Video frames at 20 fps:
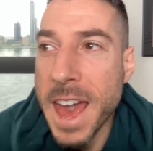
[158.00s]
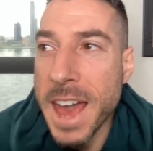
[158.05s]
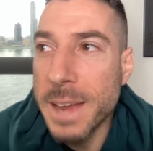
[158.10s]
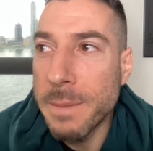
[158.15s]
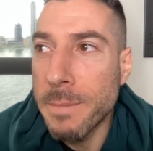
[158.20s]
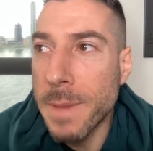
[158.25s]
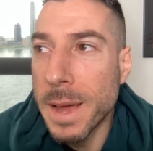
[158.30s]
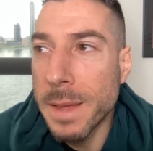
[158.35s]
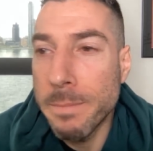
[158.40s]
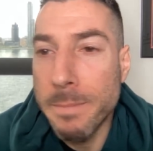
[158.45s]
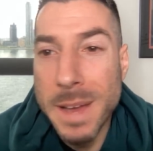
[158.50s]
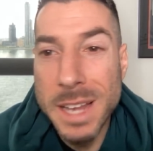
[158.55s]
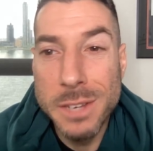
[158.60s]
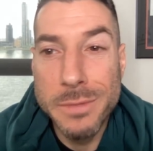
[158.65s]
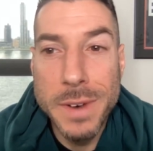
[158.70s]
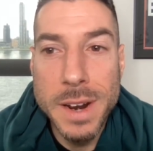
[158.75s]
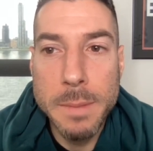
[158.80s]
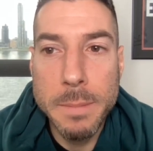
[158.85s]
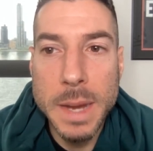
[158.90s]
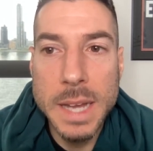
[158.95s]
And my best
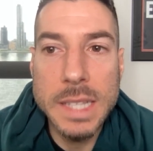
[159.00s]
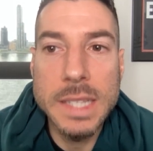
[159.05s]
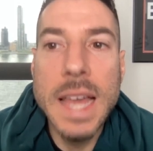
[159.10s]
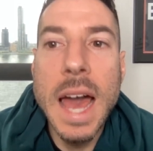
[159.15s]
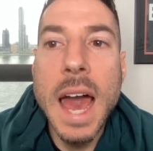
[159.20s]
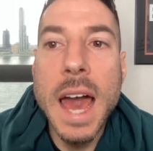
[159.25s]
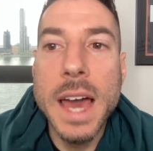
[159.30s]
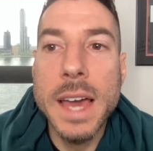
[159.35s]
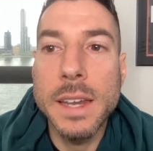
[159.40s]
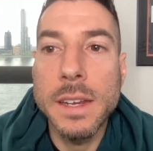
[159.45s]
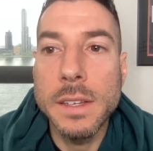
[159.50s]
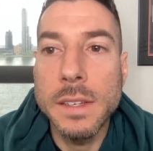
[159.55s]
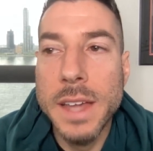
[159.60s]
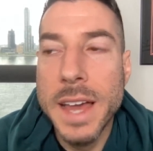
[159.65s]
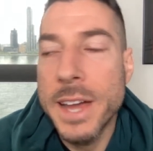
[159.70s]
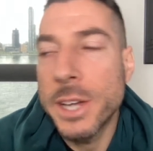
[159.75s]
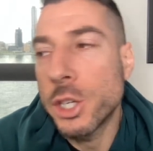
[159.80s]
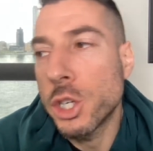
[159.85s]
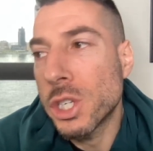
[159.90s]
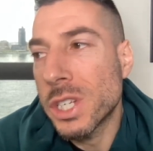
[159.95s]
friend, my dad,
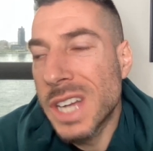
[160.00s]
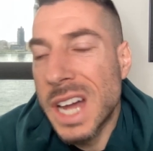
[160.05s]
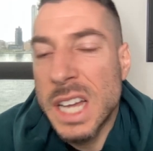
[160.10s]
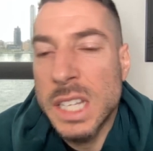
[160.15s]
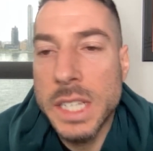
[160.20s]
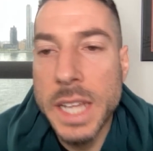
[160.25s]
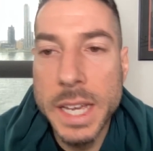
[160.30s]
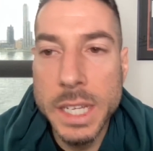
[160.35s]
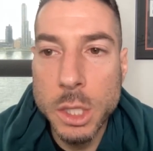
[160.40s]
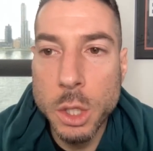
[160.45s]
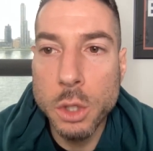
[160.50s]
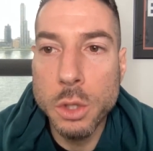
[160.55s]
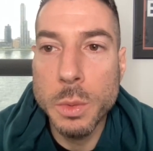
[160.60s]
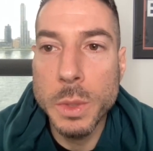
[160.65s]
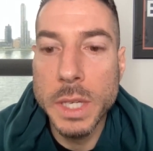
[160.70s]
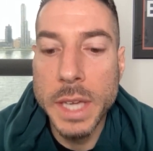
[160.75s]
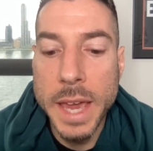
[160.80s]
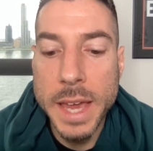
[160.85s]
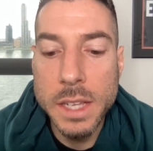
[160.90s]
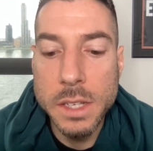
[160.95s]
had just got diagnosed
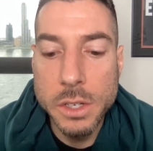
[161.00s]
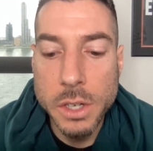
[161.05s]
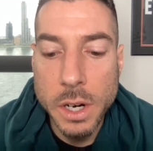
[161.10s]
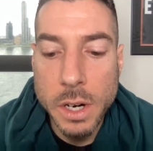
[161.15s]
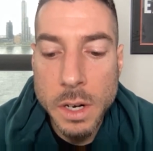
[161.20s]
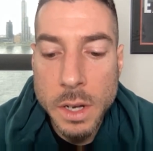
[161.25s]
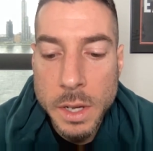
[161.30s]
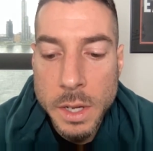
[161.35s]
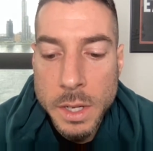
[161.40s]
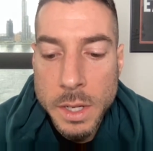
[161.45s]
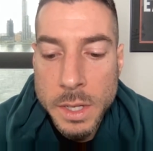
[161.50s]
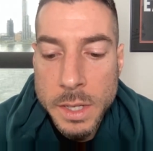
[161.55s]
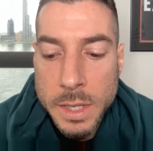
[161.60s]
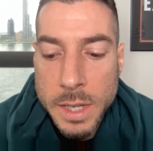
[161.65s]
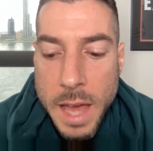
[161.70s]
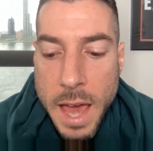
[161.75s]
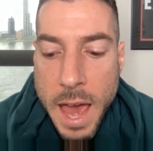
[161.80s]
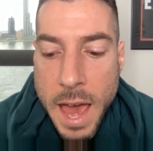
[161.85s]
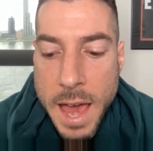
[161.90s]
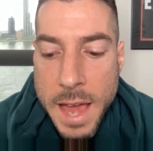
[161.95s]
with cancer.
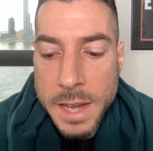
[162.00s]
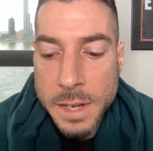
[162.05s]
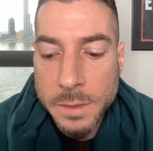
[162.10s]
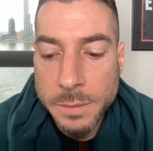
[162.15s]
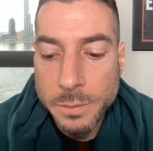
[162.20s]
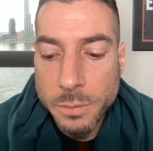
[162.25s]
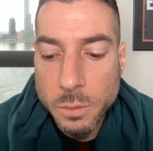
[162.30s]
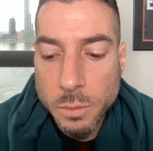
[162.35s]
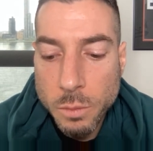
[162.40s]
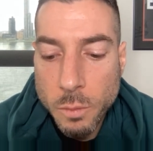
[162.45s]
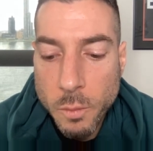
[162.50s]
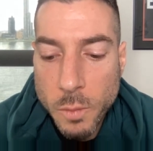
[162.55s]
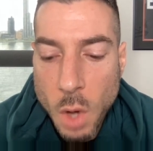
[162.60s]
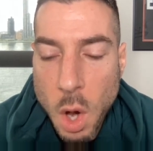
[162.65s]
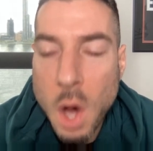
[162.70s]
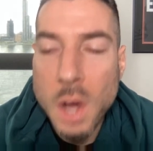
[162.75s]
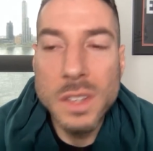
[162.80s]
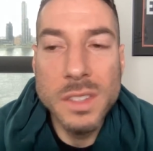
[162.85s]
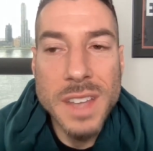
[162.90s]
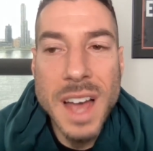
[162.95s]
And
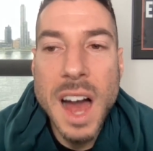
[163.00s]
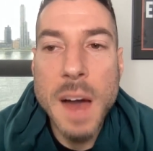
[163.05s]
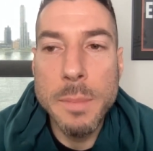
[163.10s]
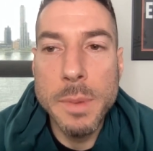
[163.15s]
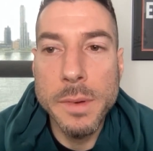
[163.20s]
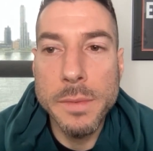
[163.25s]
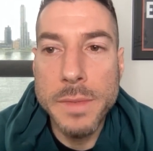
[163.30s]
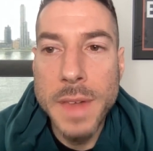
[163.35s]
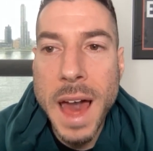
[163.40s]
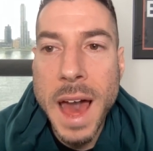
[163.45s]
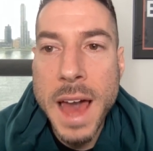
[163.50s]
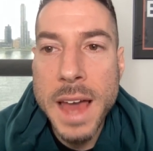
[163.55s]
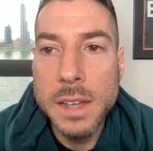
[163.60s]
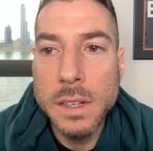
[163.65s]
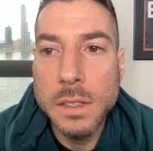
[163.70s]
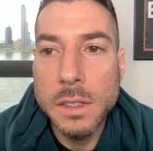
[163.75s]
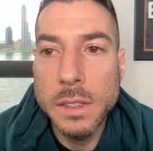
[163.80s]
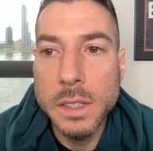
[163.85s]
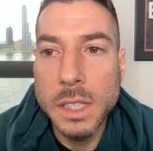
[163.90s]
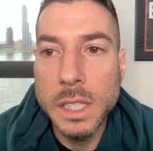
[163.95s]
on top of
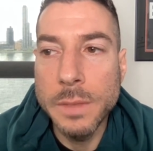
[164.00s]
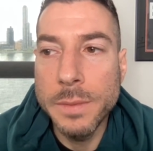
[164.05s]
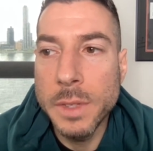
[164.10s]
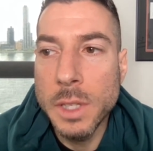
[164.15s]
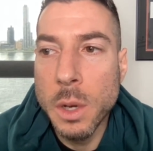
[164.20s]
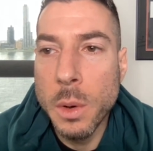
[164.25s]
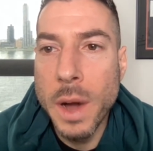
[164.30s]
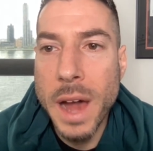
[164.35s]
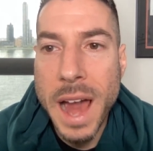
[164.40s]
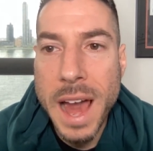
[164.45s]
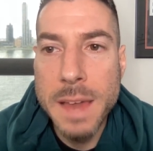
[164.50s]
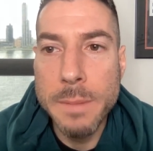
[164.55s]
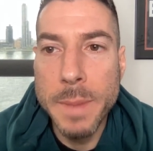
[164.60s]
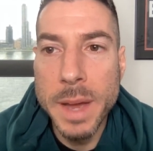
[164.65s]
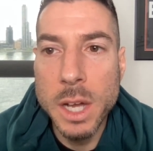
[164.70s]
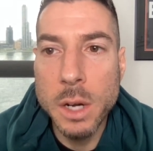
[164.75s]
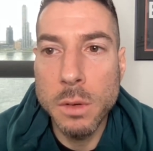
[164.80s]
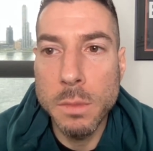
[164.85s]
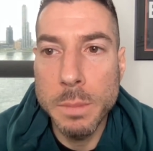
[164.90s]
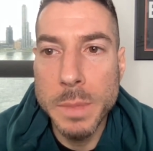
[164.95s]
that, even though I had my
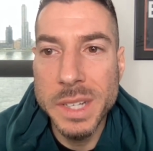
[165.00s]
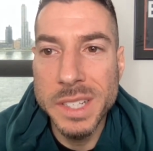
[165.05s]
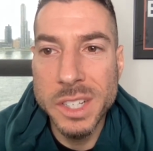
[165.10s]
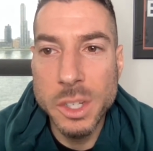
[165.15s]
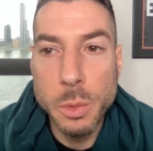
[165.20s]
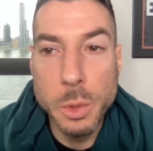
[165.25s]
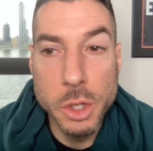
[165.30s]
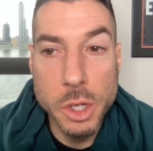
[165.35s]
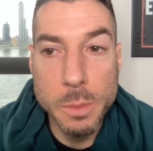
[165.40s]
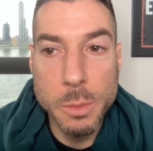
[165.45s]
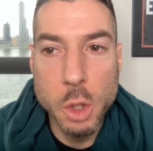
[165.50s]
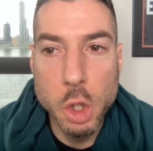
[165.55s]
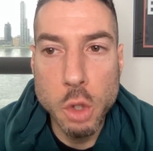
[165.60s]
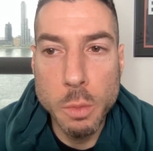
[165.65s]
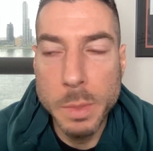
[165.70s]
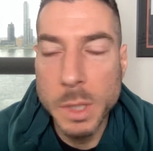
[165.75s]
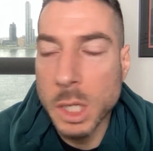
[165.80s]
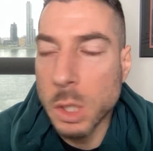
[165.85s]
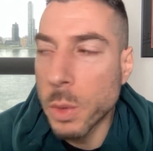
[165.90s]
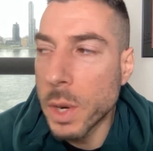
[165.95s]
own business, which I'm
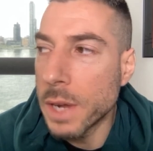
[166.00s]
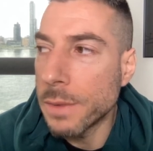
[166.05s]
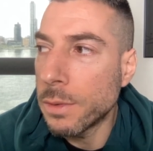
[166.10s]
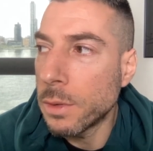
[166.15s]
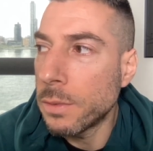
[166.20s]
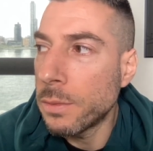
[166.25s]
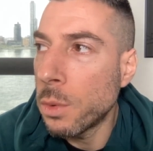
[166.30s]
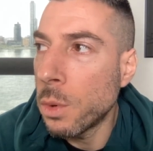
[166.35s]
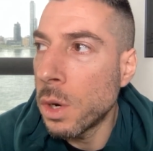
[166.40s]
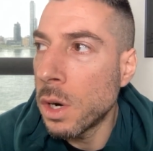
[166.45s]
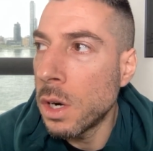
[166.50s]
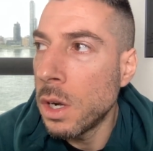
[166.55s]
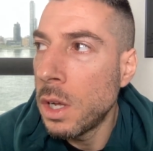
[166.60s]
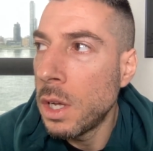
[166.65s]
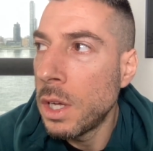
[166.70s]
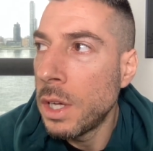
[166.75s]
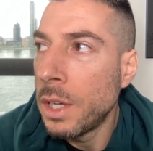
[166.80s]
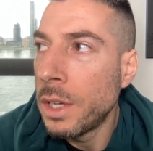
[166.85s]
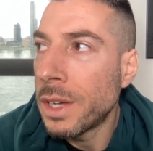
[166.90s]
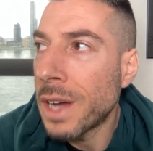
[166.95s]
super grateful for,
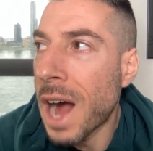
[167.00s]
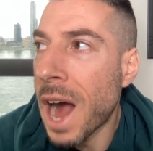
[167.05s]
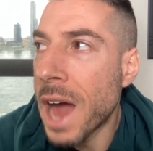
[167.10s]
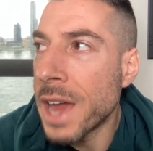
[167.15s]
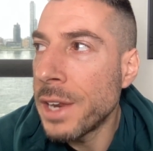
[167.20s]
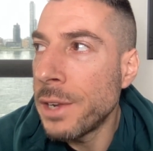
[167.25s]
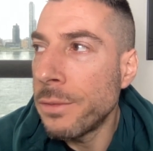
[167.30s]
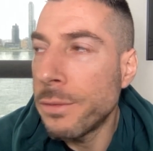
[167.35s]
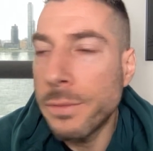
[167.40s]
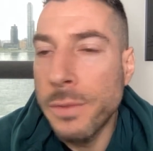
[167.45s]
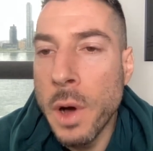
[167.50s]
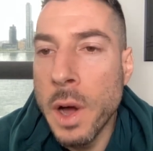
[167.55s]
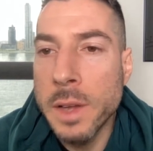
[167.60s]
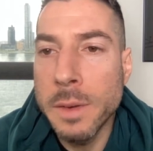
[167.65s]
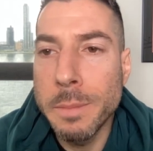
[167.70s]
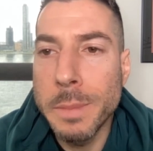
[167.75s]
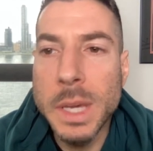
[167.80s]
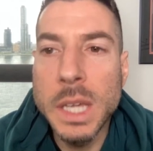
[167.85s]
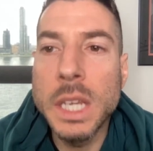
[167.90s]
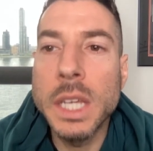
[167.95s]
I didn't
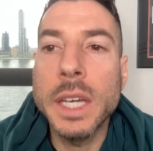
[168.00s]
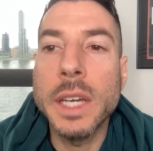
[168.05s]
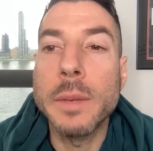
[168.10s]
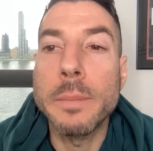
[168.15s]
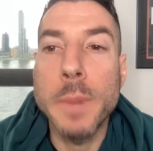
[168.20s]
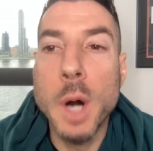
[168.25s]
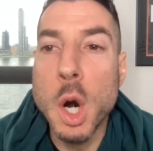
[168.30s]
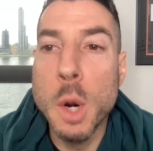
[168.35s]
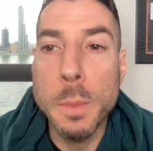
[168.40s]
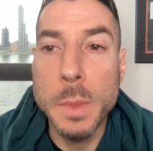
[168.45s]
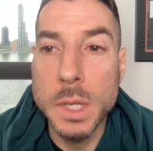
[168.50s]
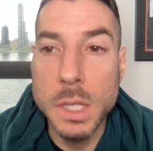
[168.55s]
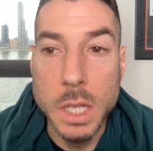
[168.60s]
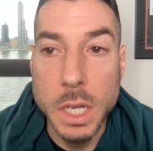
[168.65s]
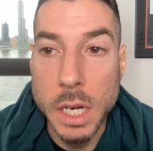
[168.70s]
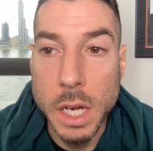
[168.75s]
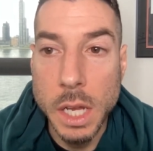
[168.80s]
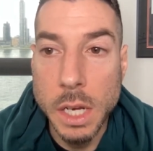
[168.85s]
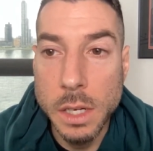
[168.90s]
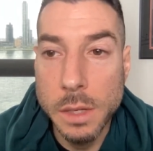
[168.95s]
find meaning and purpose
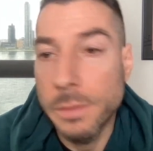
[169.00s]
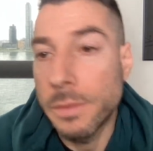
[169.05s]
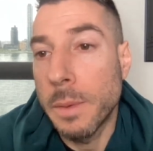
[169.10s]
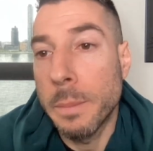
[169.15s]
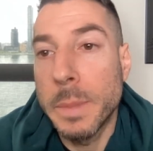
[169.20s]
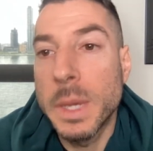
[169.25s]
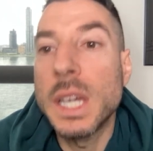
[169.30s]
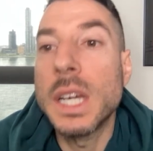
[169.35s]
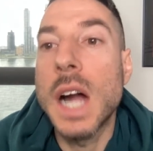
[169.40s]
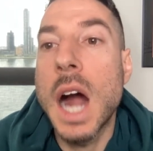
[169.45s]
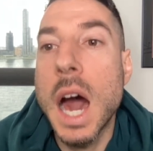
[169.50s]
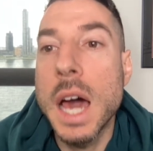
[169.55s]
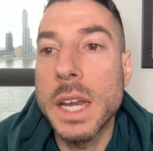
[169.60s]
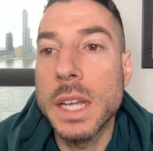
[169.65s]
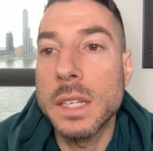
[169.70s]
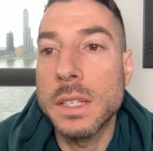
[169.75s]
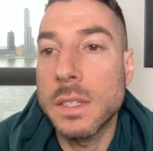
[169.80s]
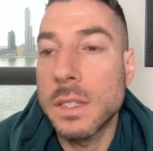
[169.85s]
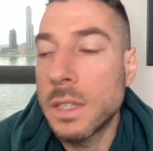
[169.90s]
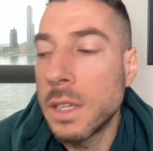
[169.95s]
in it, if I'm being
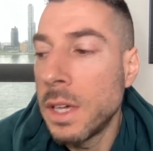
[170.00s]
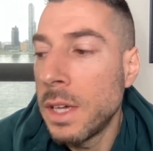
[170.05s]
honest.